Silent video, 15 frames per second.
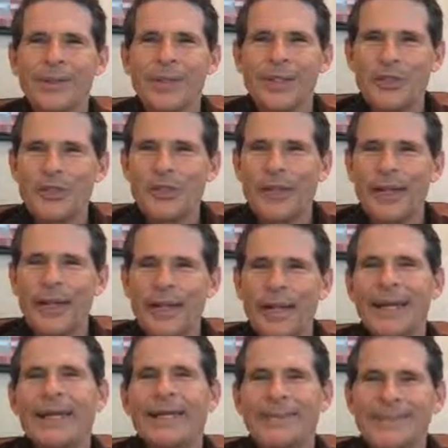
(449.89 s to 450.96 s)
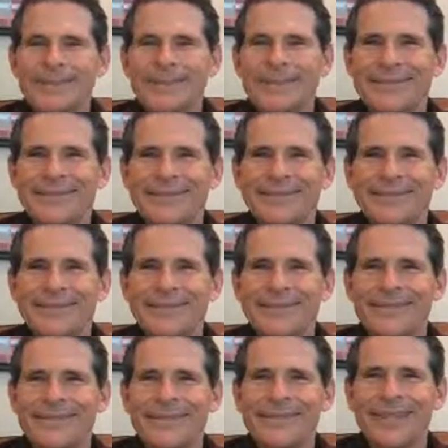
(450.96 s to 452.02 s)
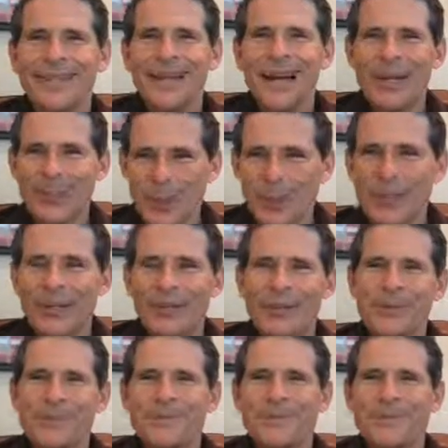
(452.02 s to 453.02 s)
he said, "Hey, I'm with you.